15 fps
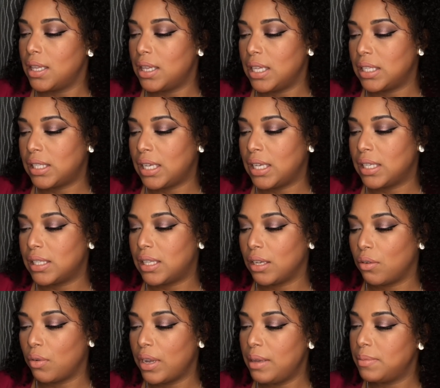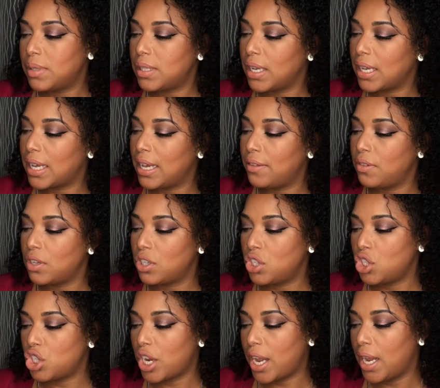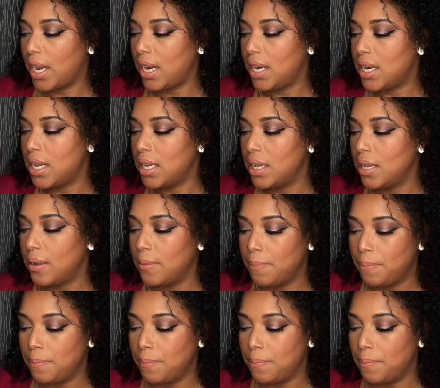This is the cream stick in the shade